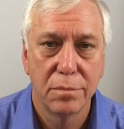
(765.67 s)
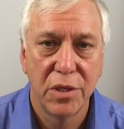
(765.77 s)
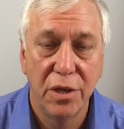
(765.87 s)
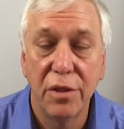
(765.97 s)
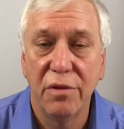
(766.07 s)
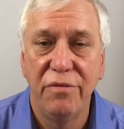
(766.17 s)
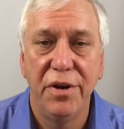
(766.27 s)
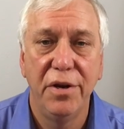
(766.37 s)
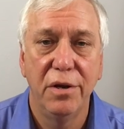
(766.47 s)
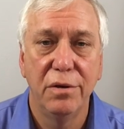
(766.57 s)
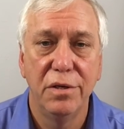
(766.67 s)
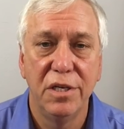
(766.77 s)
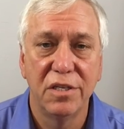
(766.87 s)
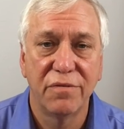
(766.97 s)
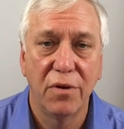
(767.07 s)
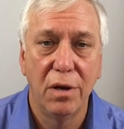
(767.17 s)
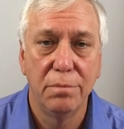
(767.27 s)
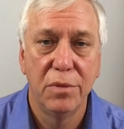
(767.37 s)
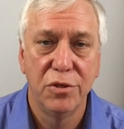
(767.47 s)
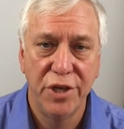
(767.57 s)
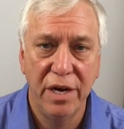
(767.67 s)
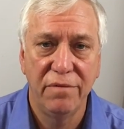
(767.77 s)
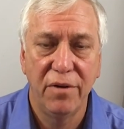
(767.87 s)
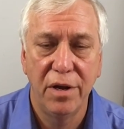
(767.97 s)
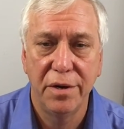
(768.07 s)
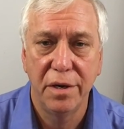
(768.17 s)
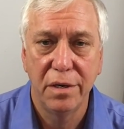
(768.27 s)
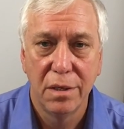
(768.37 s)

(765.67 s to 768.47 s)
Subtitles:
The other video is from Jane Fonda.